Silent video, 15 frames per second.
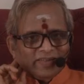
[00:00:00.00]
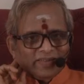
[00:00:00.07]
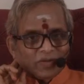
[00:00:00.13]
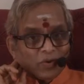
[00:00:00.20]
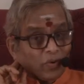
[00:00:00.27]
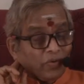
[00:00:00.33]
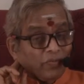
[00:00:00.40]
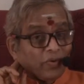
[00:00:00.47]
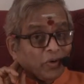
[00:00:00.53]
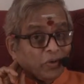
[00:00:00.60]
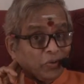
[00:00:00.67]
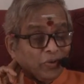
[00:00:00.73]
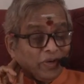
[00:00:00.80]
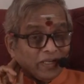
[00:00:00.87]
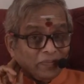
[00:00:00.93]
So you
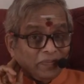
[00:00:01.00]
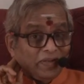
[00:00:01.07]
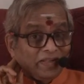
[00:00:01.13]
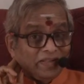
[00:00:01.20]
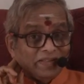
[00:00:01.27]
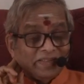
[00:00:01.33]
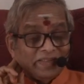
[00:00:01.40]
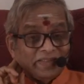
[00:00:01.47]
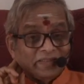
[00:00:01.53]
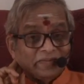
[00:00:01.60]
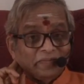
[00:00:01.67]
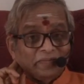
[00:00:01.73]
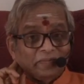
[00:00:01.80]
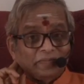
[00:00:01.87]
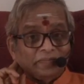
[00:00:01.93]
want to experience that?
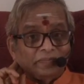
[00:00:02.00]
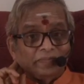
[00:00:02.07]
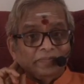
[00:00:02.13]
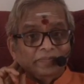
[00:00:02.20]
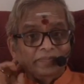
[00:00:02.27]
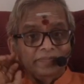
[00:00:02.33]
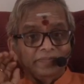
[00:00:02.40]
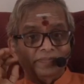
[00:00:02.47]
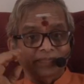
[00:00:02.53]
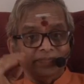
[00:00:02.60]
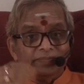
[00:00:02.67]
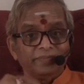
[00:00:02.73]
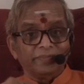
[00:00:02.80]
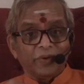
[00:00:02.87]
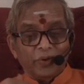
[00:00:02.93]

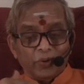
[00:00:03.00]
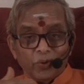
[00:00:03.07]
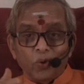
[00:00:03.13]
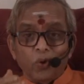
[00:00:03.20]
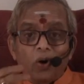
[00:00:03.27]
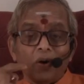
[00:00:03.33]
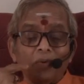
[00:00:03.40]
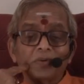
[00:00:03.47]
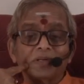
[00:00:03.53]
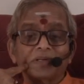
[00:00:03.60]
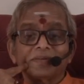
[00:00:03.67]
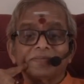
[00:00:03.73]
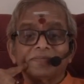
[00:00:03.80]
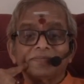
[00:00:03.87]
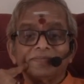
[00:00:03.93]
You go out,
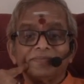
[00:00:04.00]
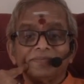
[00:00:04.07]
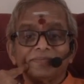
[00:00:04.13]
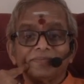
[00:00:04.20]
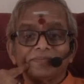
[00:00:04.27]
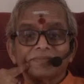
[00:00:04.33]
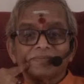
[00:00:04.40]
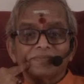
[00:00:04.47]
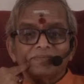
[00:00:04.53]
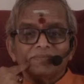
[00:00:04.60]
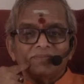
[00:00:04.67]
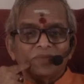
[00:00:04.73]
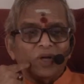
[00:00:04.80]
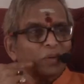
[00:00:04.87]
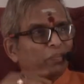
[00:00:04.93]

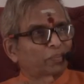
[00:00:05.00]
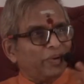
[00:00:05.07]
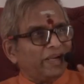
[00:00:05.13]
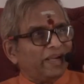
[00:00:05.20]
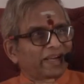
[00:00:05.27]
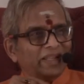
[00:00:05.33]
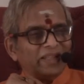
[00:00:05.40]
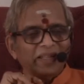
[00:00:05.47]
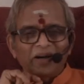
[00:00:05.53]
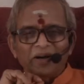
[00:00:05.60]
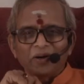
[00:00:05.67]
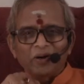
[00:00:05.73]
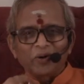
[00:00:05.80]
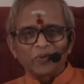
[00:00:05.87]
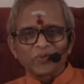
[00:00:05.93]
not being in the
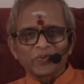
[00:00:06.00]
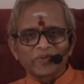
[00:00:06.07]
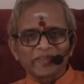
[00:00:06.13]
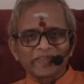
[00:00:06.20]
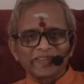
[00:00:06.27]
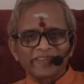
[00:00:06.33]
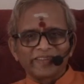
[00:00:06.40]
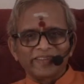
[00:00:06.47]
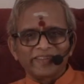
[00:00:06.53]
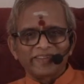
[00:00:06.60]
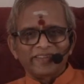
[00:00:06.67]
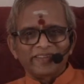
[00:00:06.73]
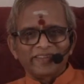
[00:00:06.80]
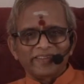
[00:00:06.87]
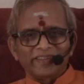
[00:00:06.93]
house.
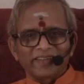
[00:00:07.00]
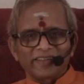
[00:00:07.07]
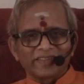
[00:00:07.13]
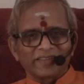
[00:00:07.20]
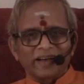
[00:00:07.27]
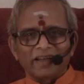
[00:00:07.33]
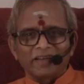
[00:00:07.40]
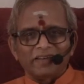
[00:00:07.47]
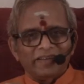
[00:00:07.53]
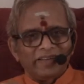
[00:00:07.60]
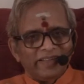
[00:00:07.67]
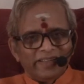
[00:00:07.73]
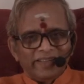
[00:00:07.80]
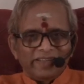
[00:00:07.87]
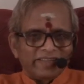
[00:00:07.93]
As
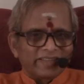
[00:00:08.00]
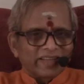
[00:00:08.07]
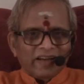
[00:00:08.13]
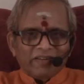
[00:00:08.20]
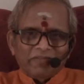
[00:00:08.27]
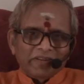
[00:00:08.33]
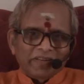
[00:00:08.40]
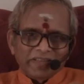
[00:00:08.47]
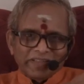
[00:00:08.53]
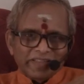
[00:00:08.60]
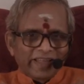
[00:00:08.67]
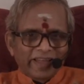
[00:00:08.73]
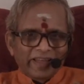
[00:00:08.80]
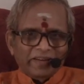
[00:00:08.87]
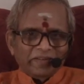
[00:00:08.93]
already this cover is
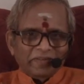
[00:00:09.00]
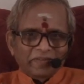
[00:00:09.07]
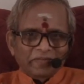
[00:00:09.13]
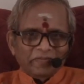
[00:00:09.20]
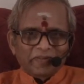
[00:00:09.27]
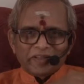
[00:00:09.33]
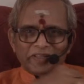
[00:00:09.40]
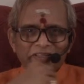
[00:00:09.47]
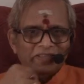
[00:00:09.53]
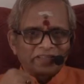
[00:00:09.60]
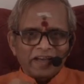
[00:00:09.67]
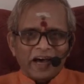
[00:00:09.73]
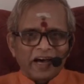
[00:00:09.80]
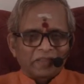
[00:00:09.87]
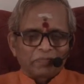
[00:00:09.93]
there for this
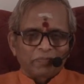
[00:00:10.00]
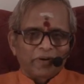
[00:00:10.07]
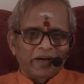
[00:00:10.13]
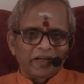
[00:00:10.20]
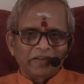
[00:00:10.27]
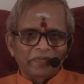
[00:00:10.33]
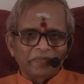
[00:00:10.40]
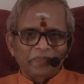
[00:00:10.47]
Atman.